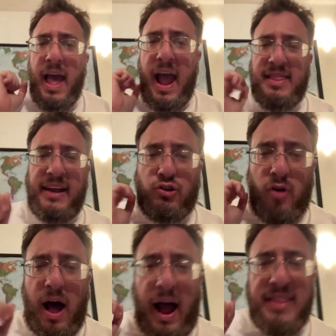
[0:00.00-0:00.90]
And they
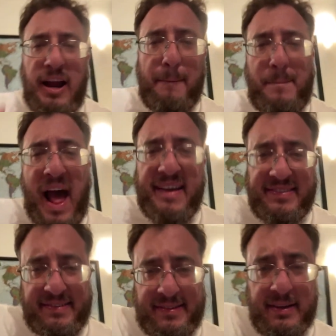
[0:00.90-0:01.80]
try their
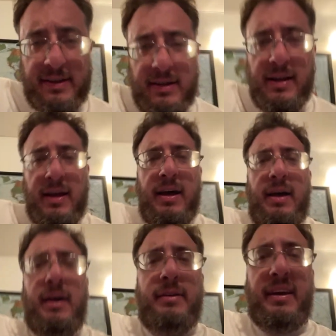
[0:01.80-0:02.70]
best
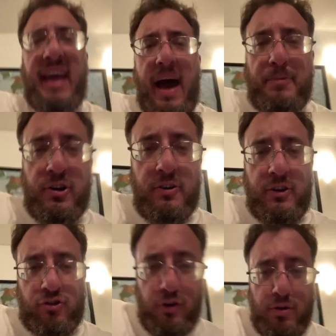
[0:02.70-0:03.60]
to capture the
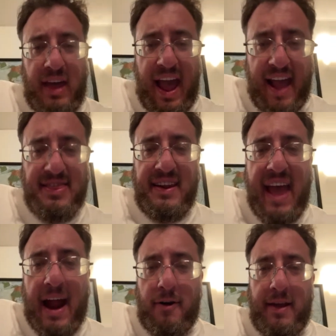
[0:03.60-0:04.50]
truth and the
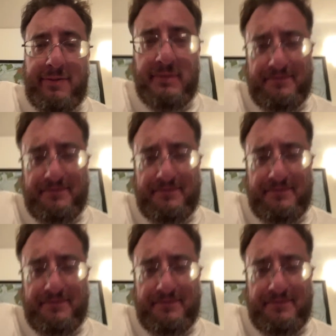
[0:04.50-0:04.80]
narrative,